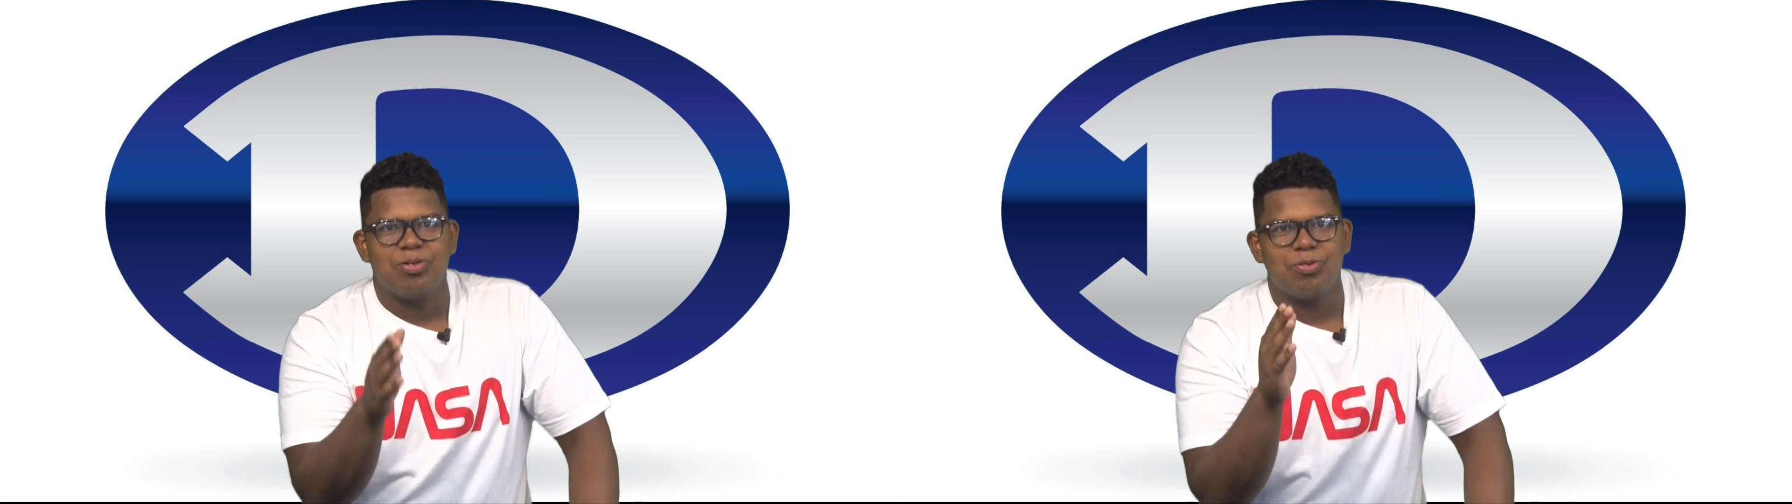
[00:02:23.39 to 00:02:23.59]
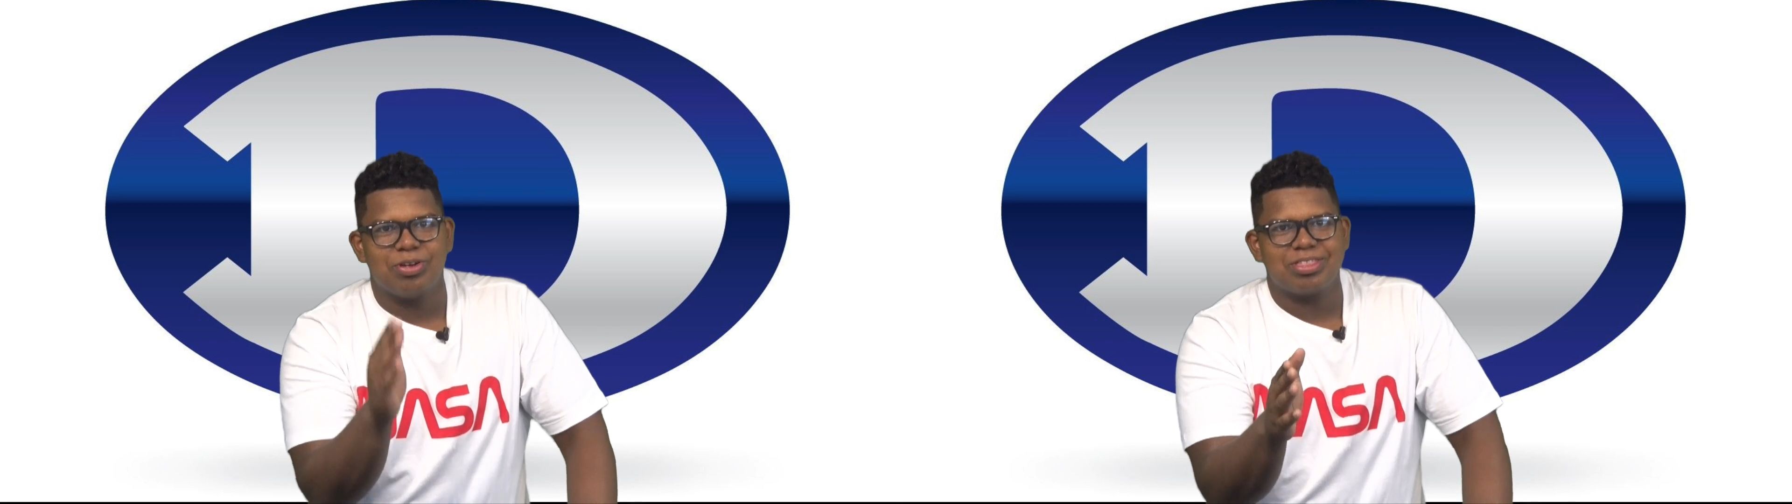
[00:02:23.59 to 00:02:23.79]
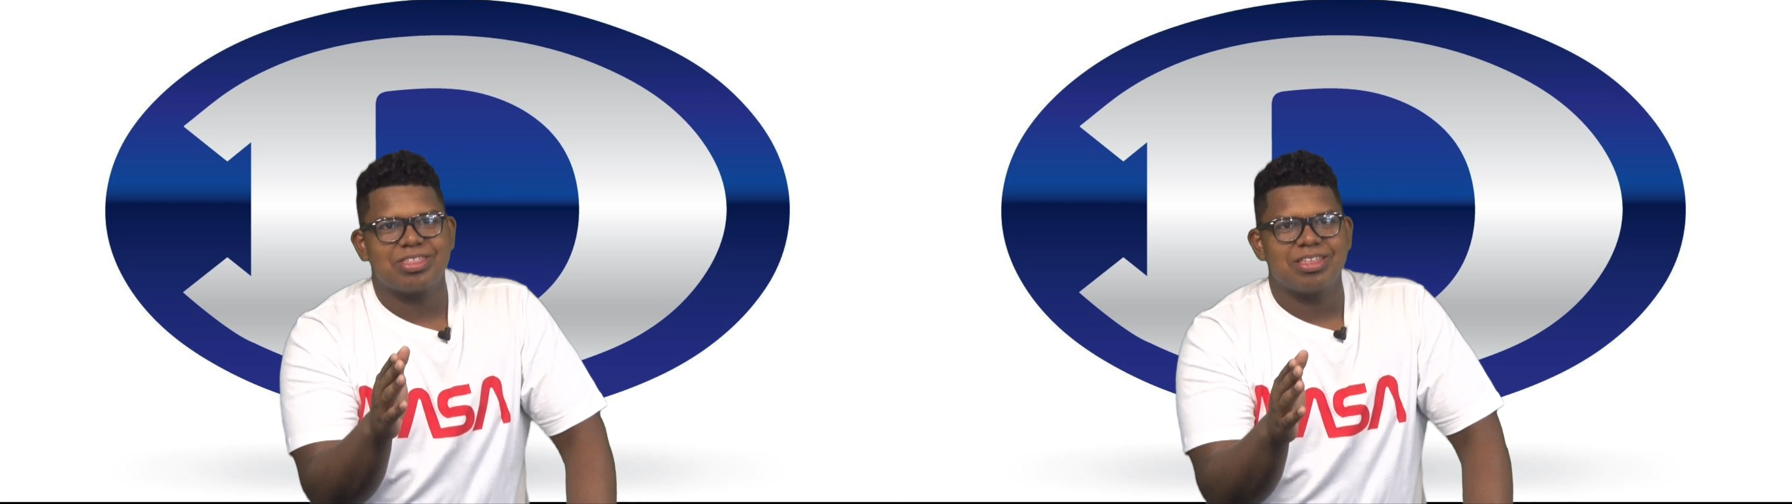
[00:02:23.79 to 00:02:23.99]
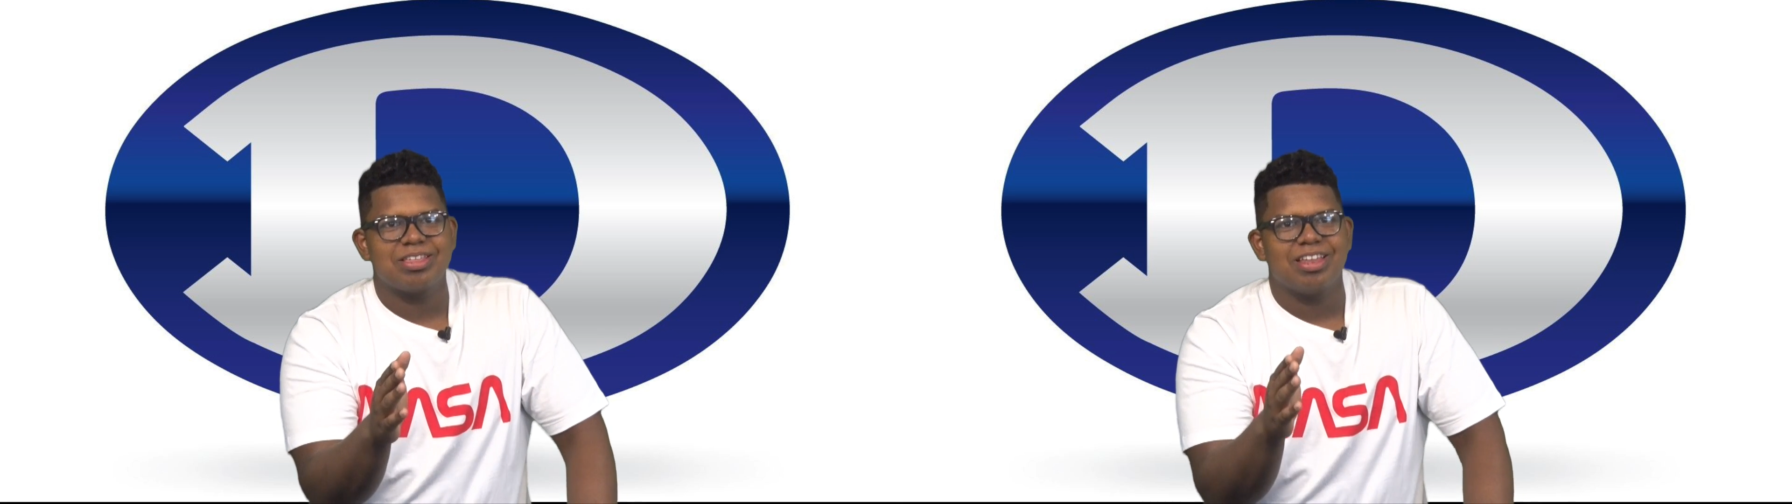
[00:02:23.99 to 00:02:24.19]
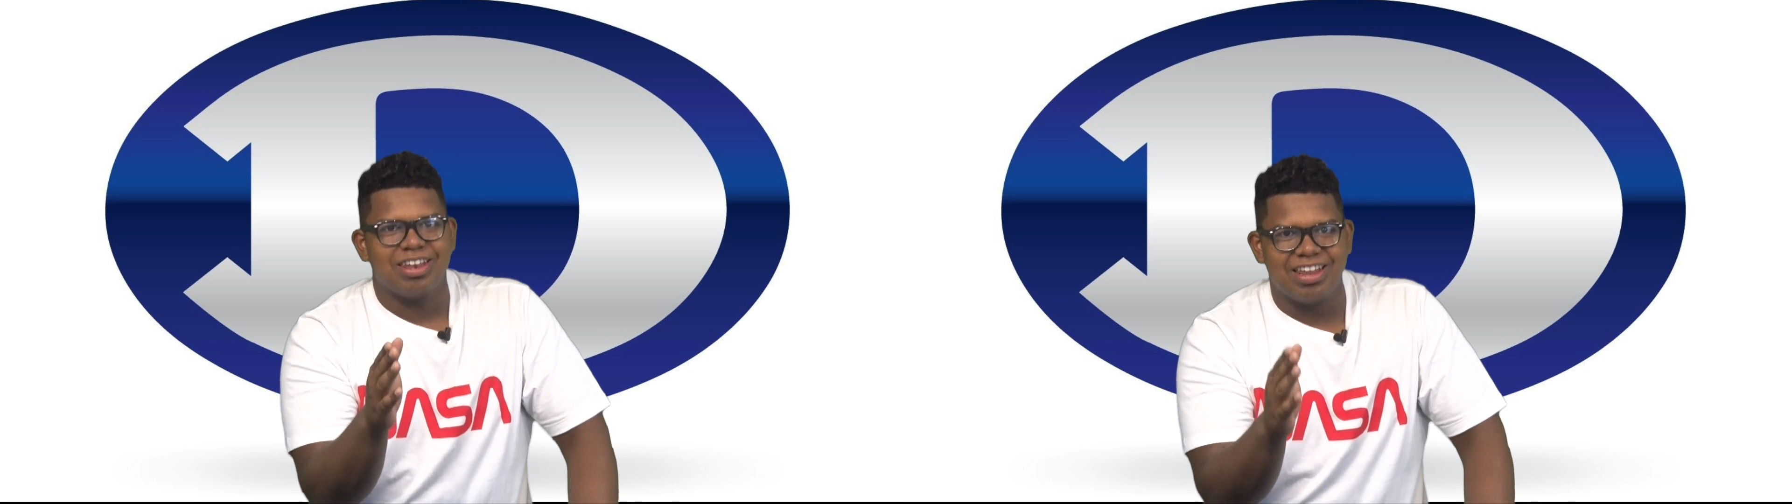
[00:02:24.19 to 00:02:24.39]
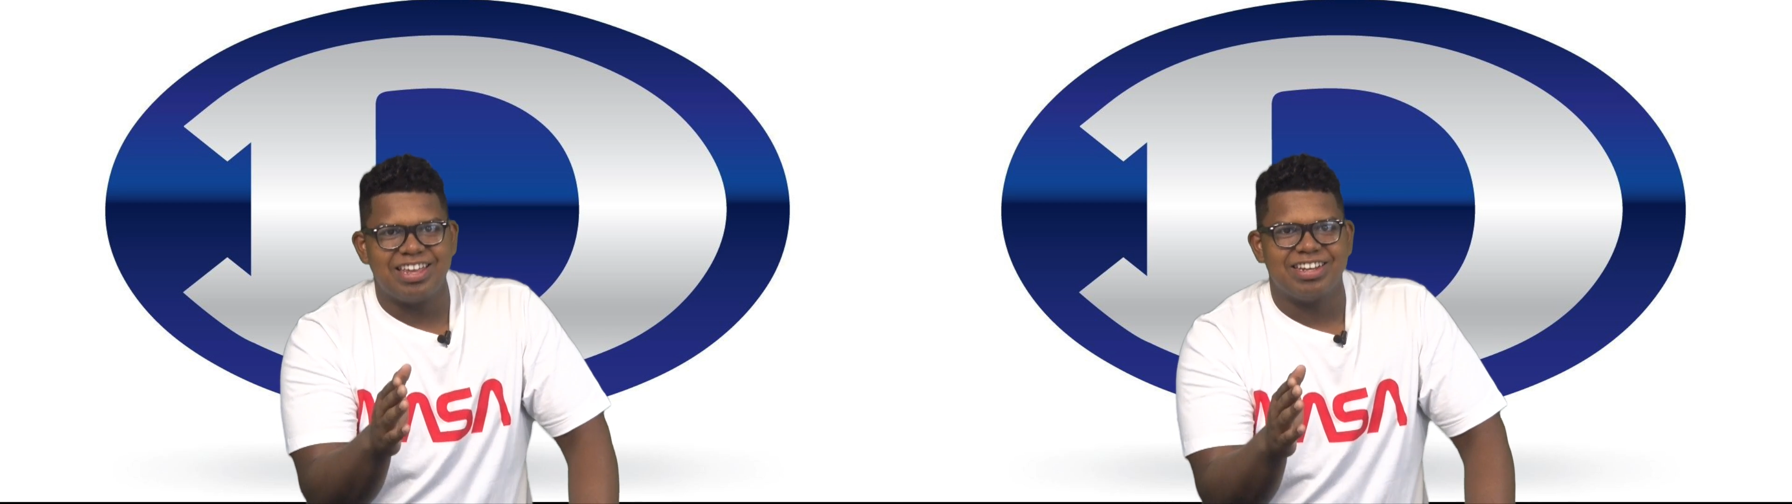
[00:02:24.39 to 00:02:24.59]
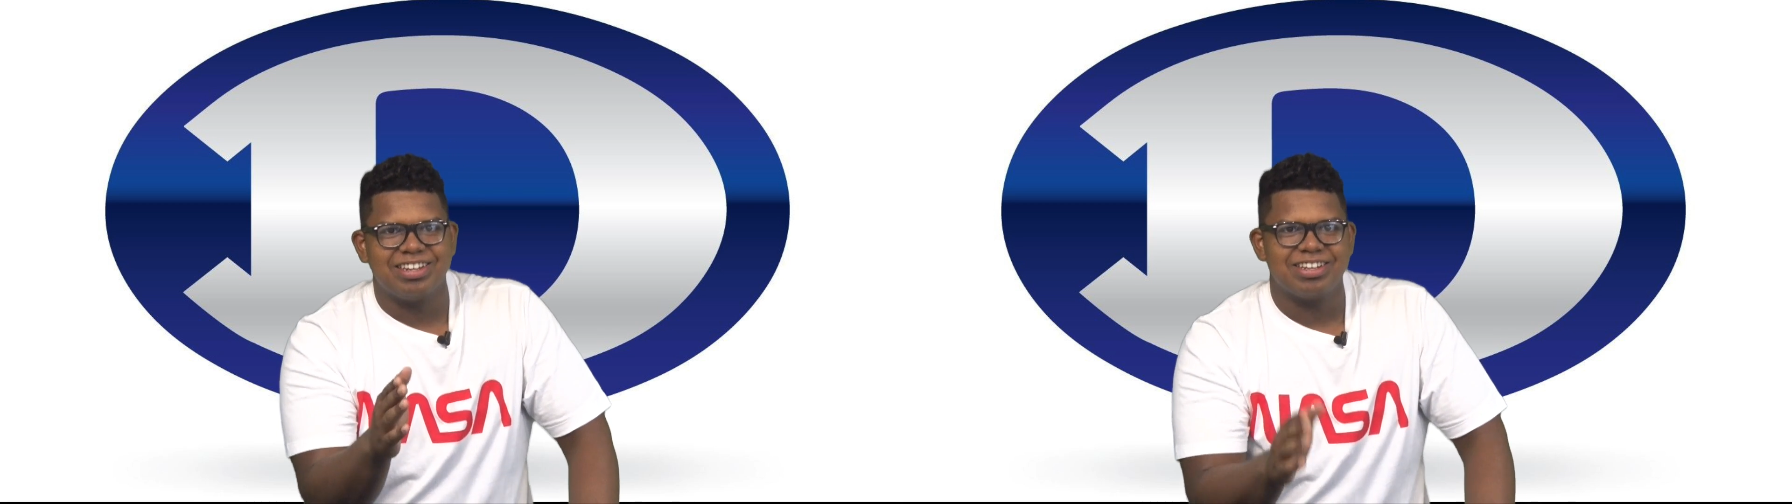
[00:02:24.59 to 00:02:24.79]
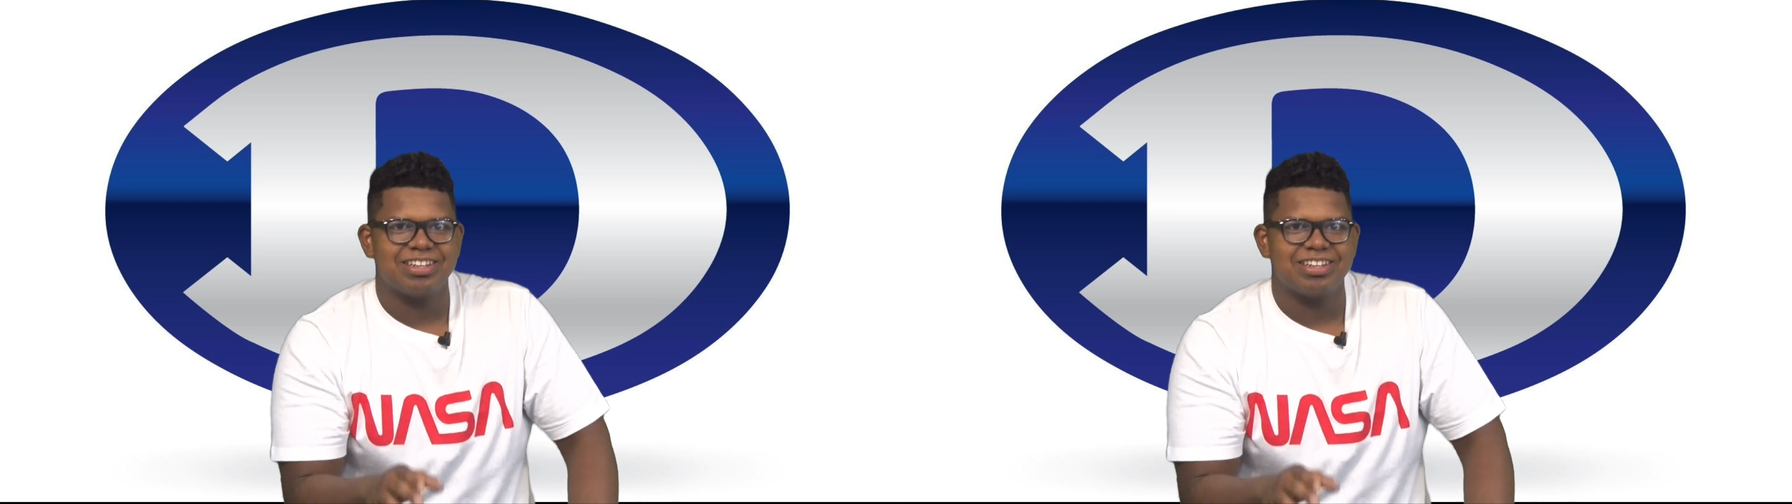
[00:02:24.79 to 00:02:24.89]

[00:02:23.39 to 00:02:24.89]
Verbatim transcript: with Lennon.